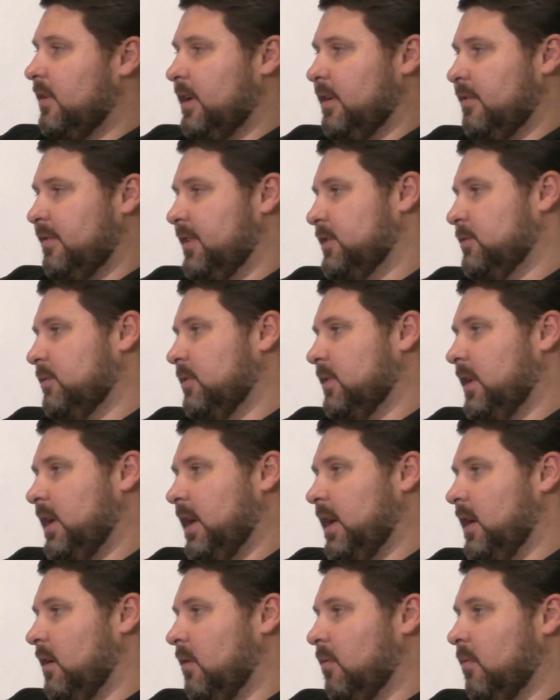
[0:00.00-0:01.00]
individual
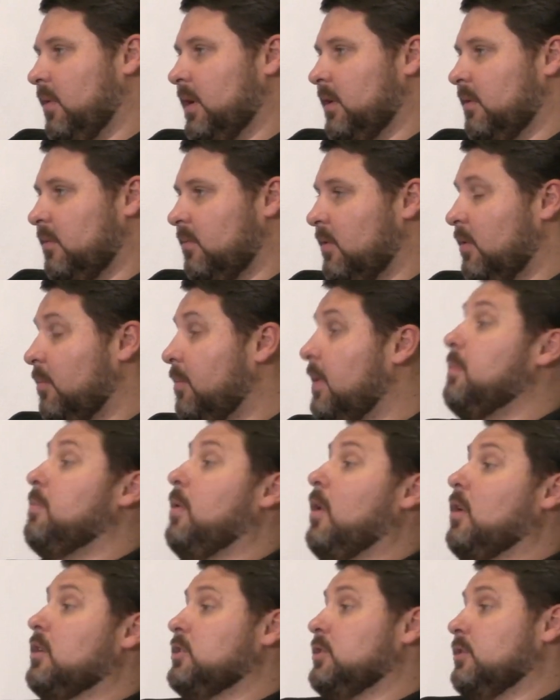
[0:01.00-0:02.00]
here will be
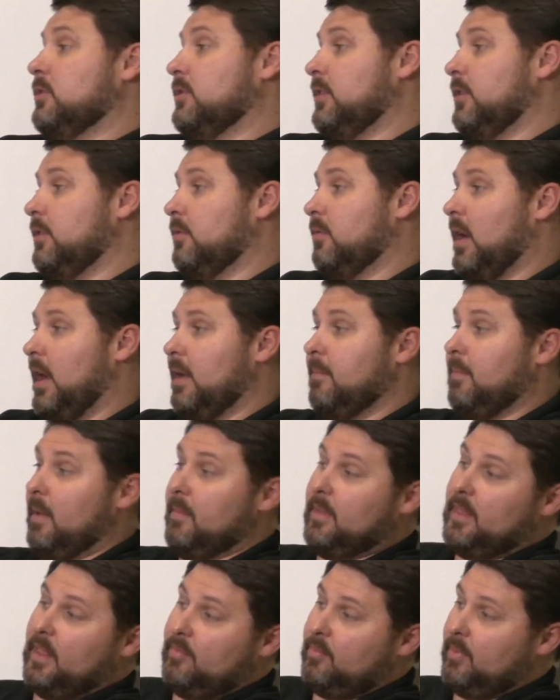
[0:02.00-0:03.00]
partial to, right?
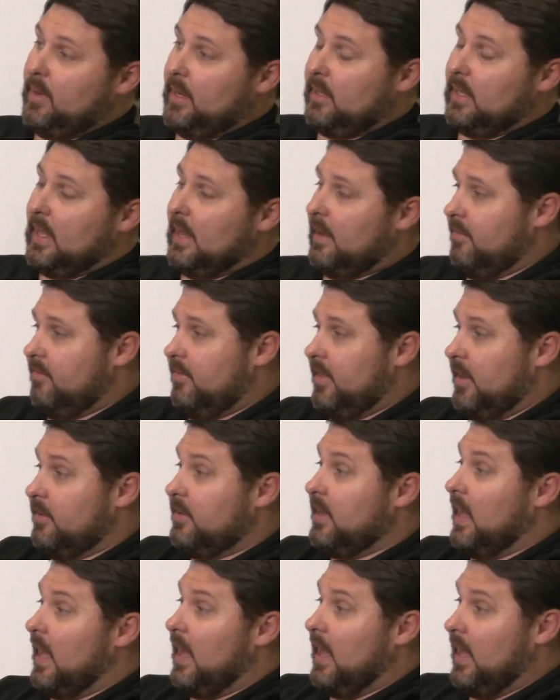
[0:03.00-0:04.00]
Maybe they've put a lot of their
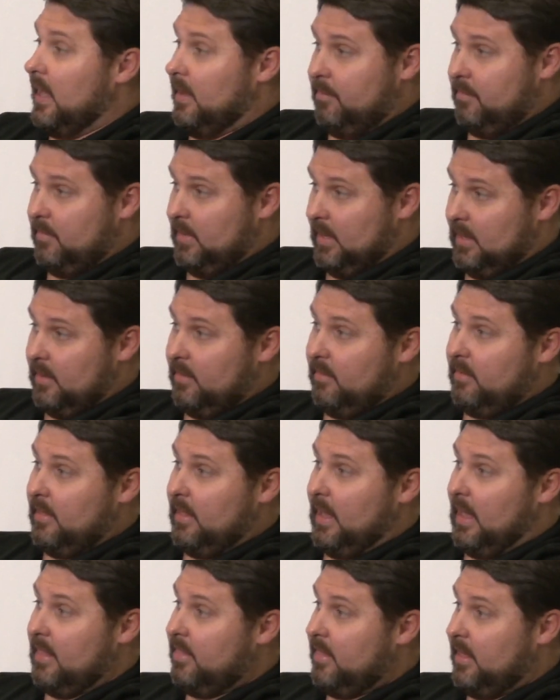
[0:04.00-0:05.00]
time into
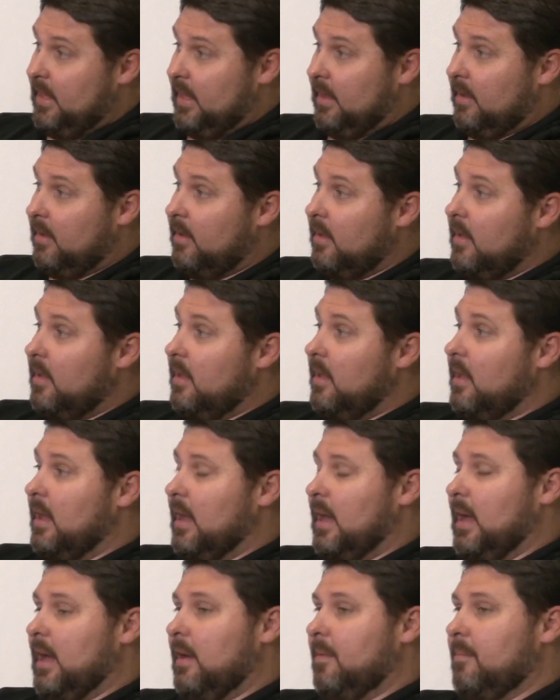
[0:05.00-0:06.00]
that thing.
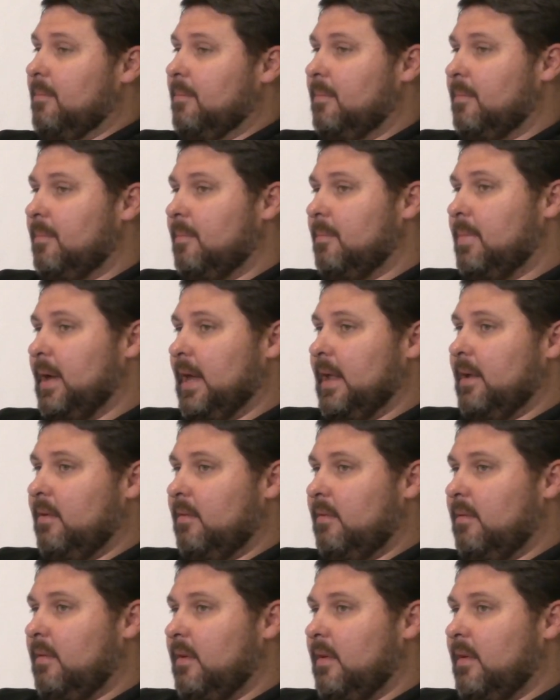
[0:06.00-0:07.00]

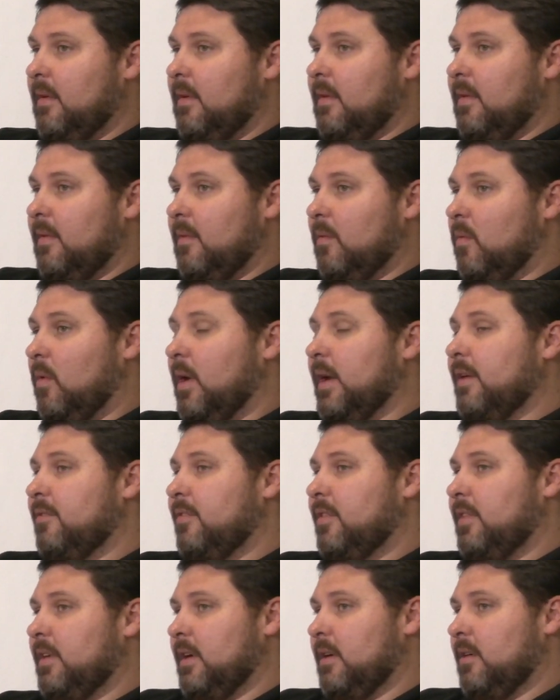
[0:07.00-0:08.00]
But one
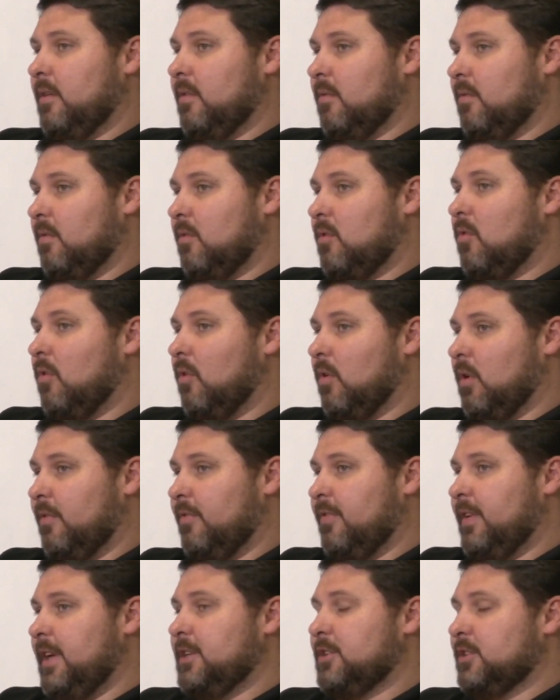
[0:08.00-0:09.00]
of the core
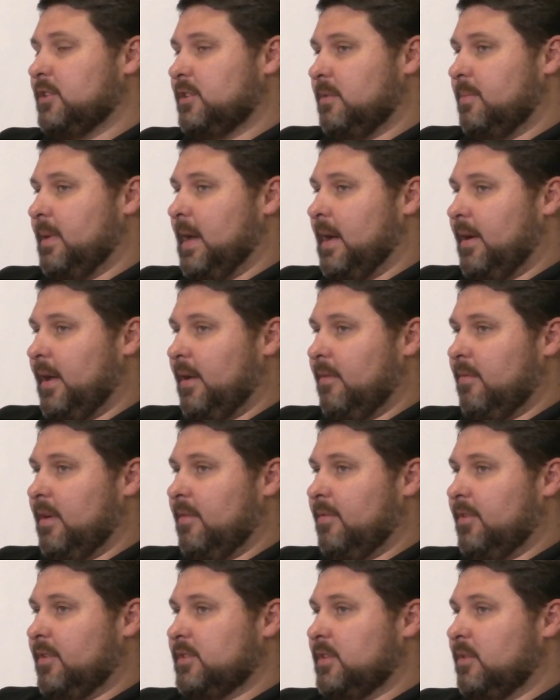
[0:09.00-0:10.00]
features about 8
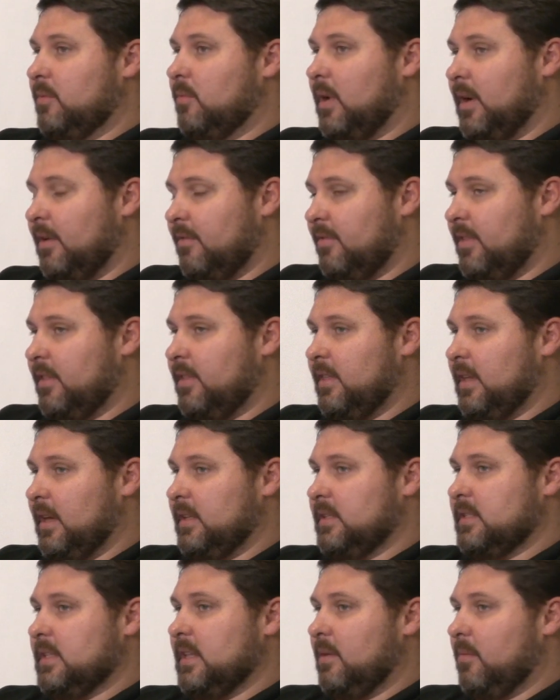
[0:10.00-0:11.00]
Rivers, and one of the
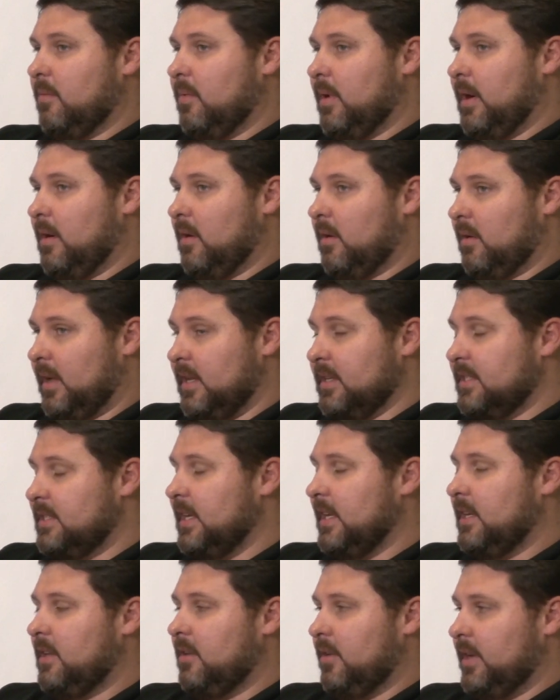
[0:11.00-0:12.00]
things that we're
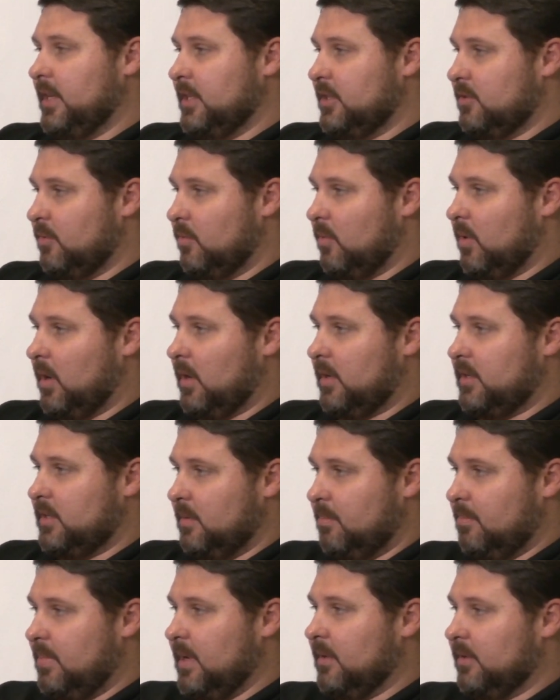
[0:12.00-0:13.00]
continuing to work
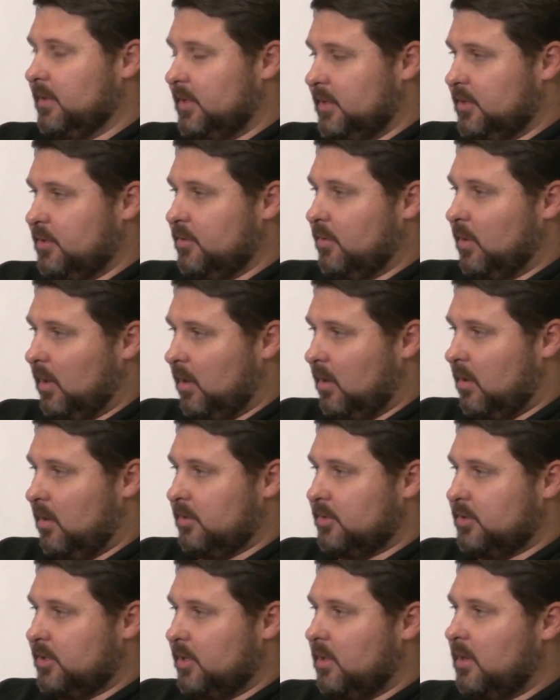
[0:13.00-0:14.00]
to build into our
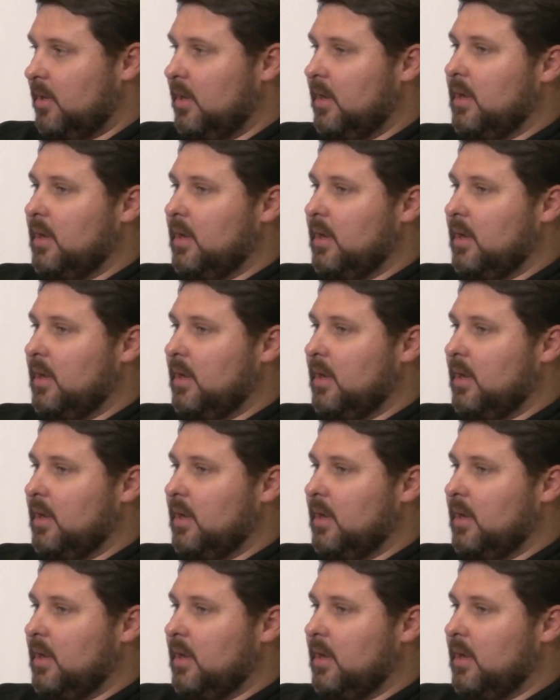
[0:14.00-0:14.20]
culture,